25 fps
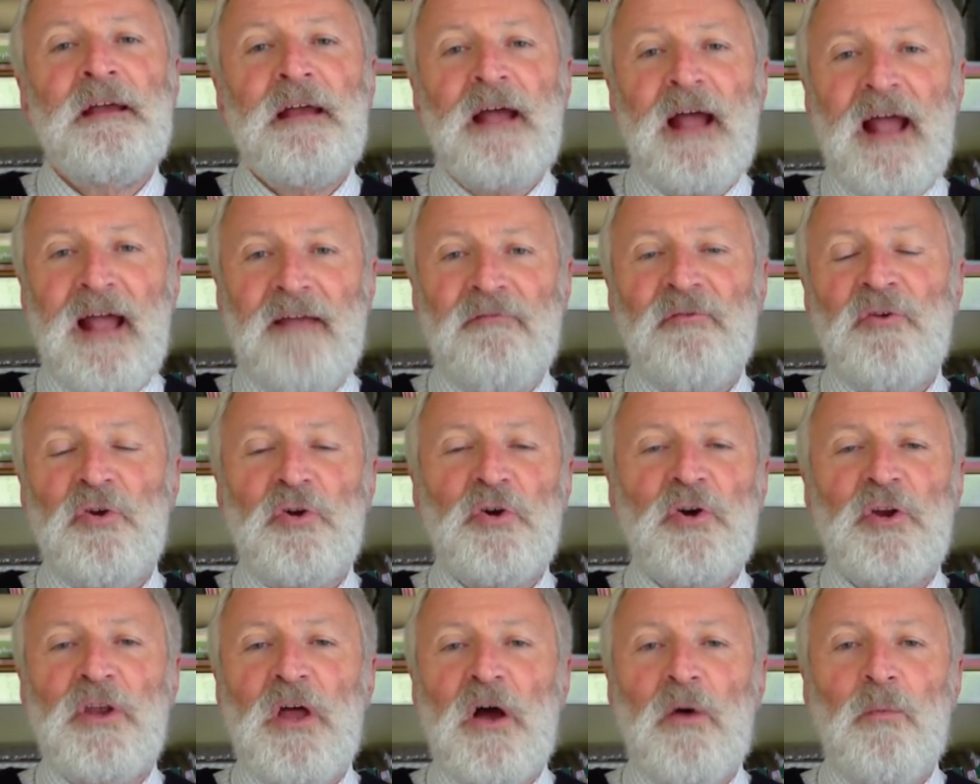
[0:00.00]
have a
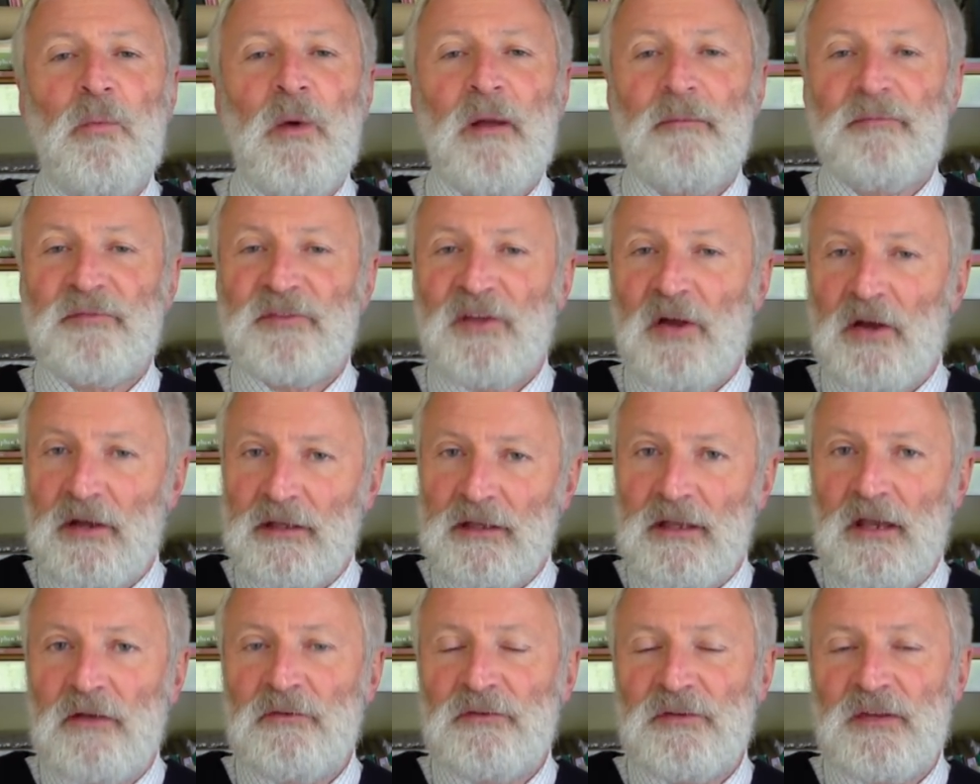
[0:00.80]
look on our website,
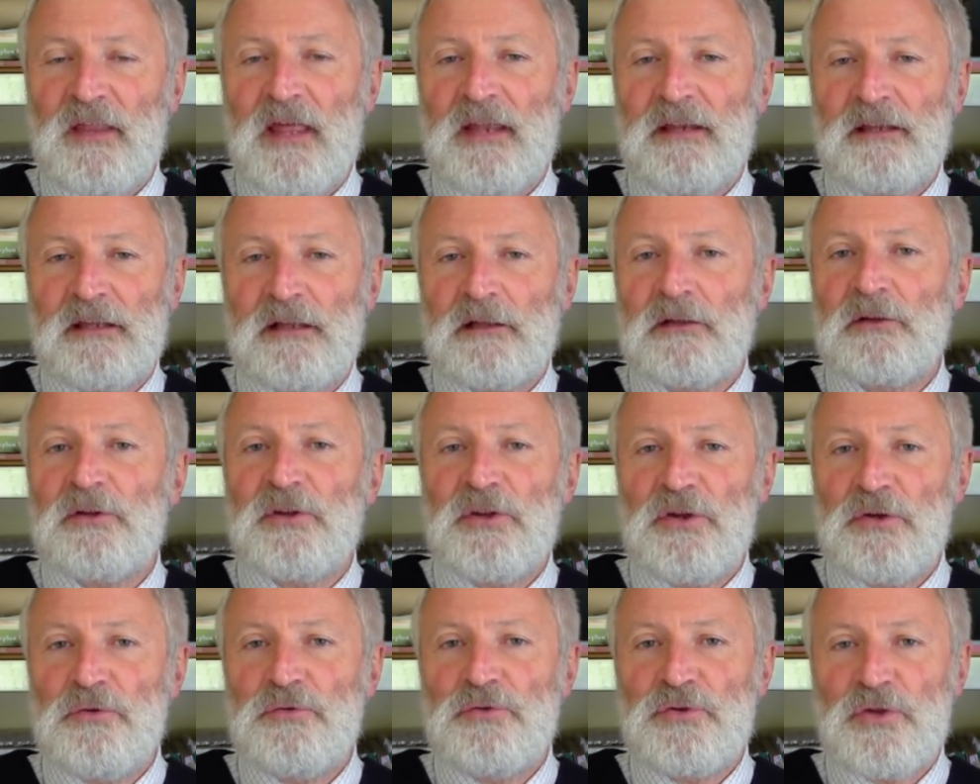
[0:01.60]
go to that little
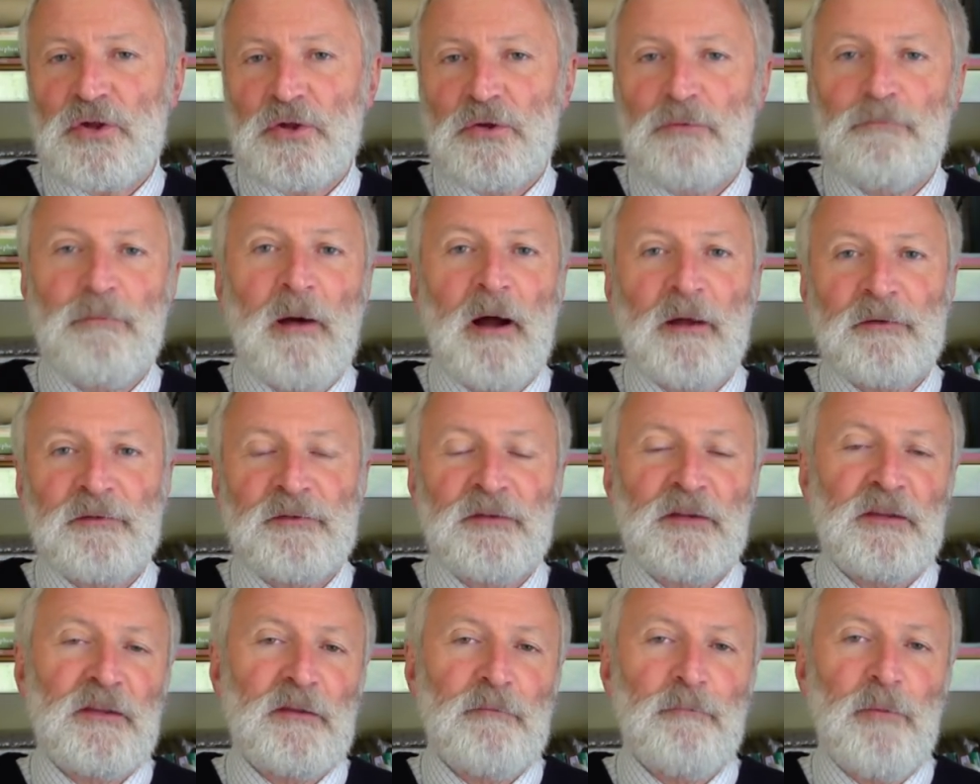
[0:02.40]
YouTube
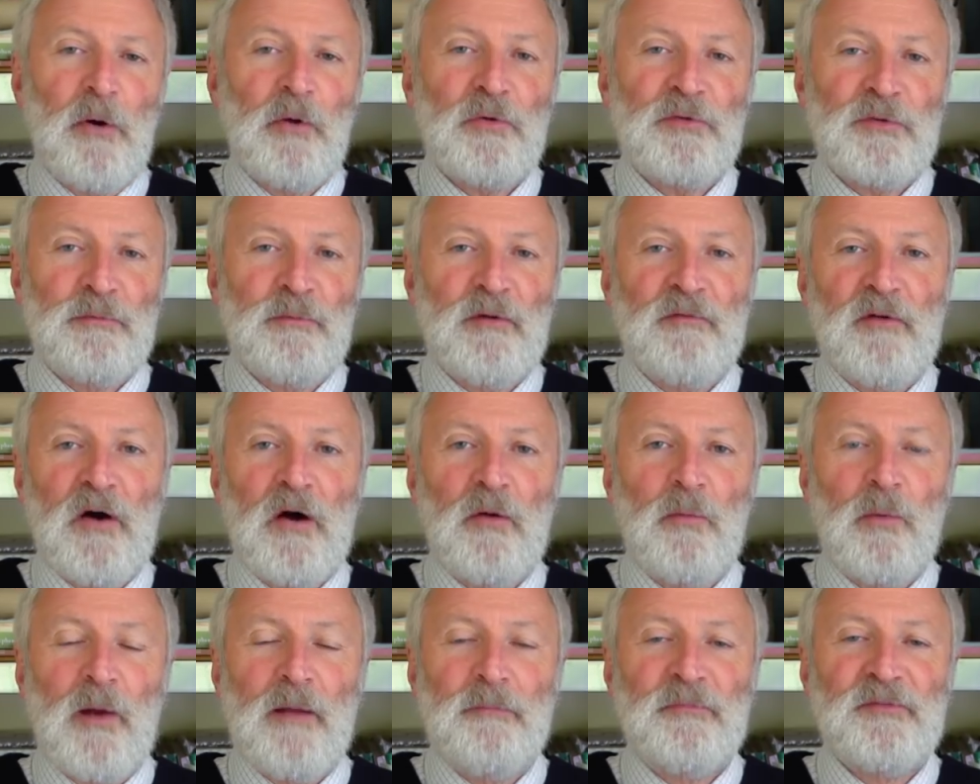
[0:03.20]
button at the bottom of our
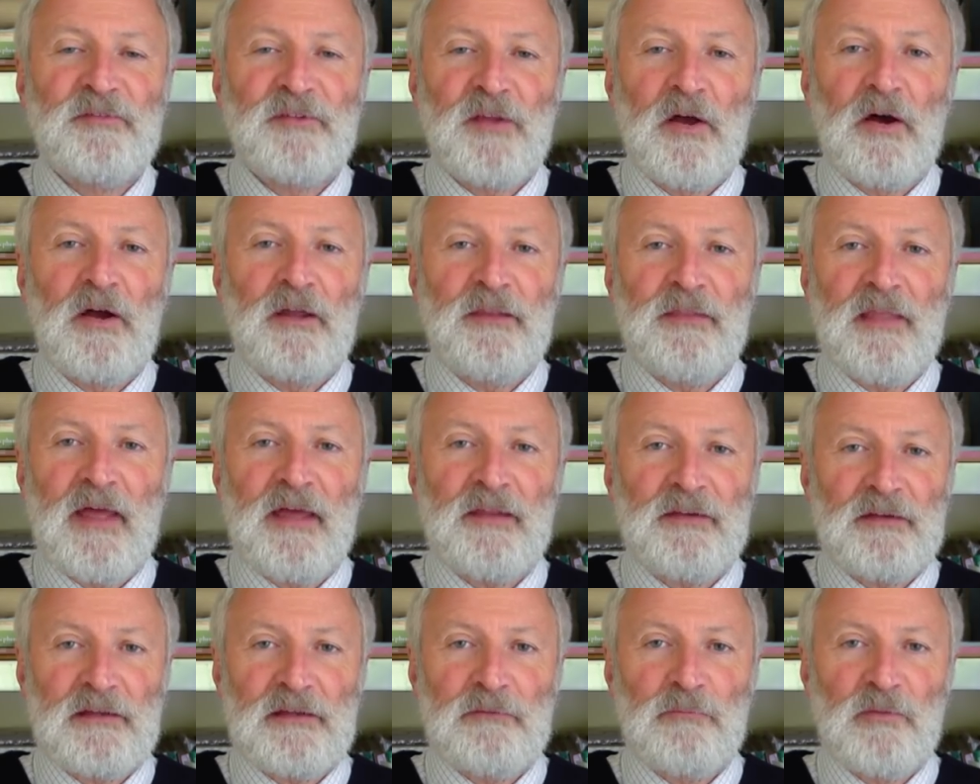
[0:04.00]
website,
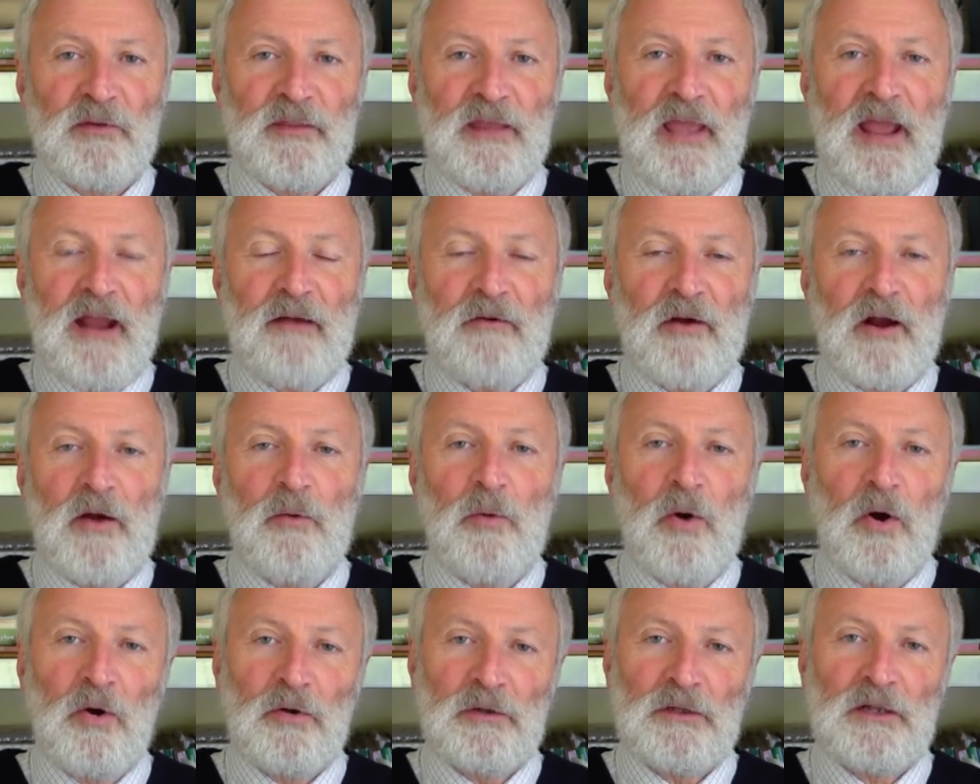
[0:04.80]
that with the
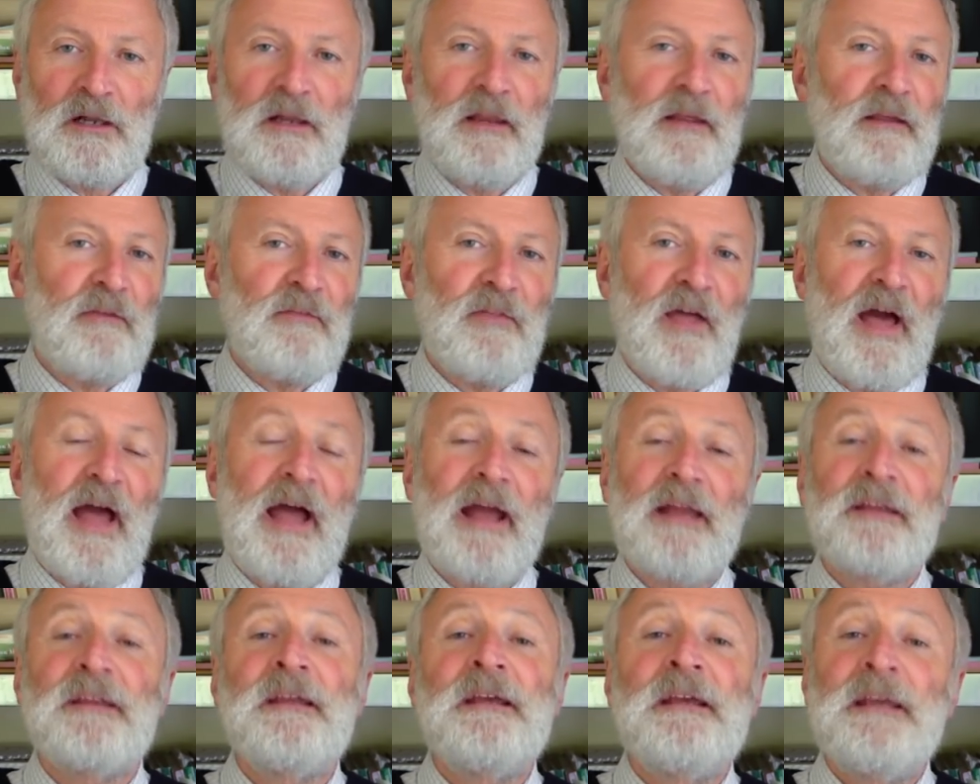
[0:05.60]
arrow on, click
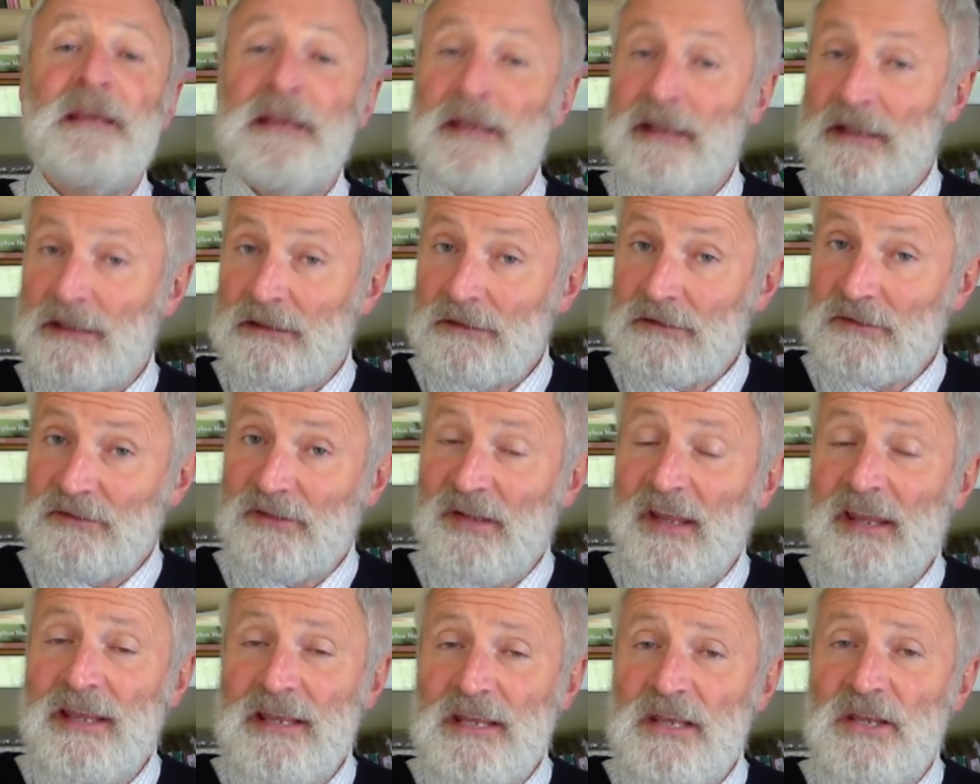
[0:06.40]
that, it'll
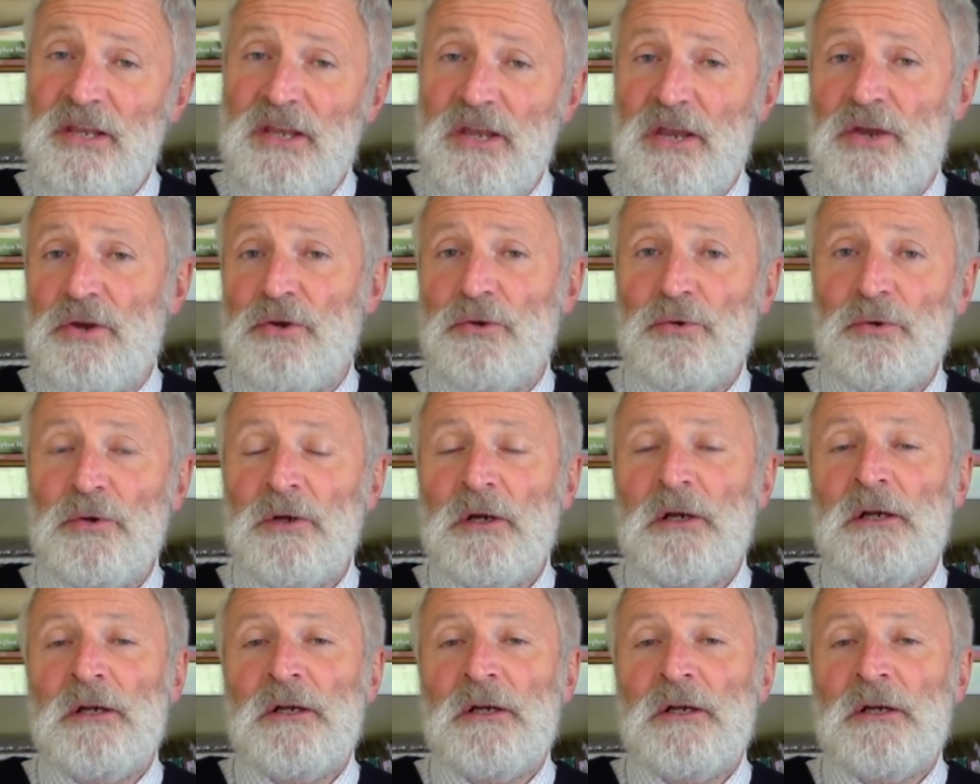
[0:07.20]
take you